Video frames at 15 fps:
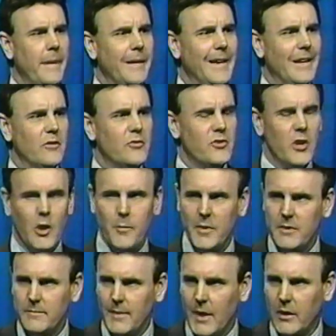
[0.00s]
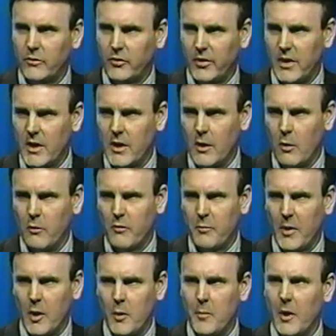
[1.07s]
As Chairman and CEO of
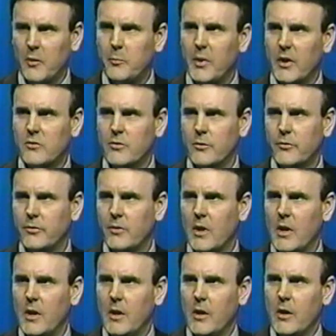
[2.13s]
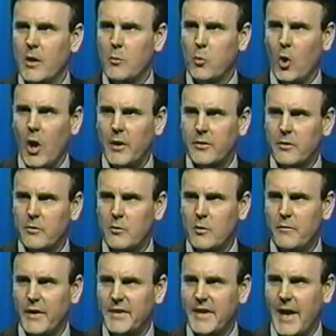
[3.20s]
Paramount Pictures, he brought new
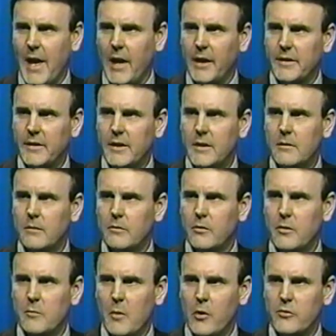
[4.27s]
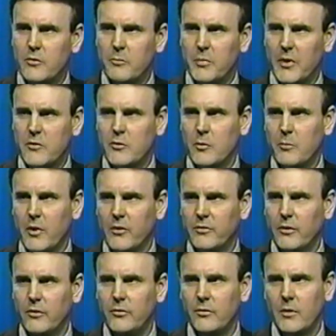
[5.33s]
vitality to the motion picture
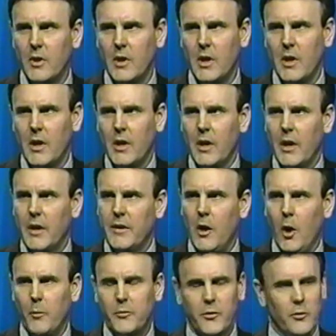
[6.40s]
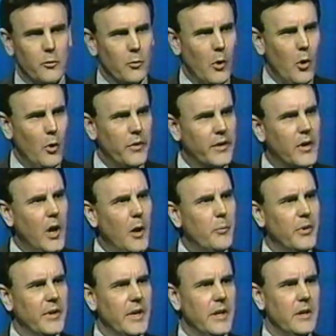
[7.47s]
business and helped grow the
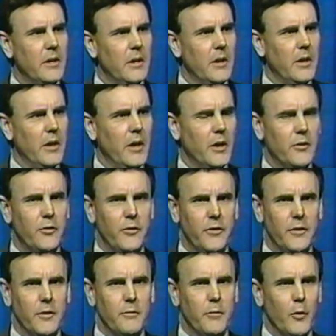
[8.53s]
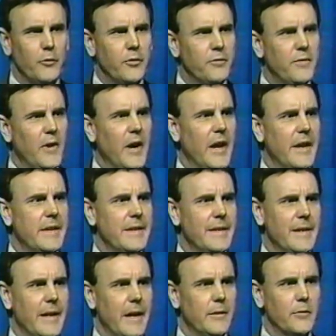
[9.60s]
company into the diversified
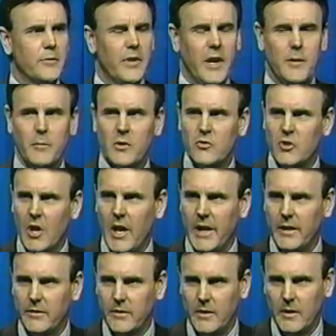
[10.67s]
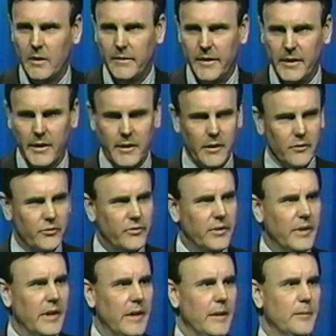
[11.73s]
entertainment giant that it is
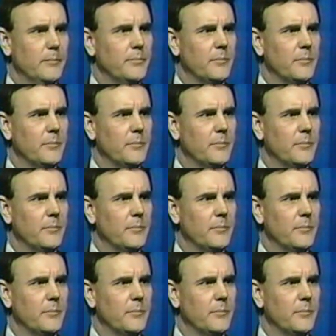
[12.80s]
today.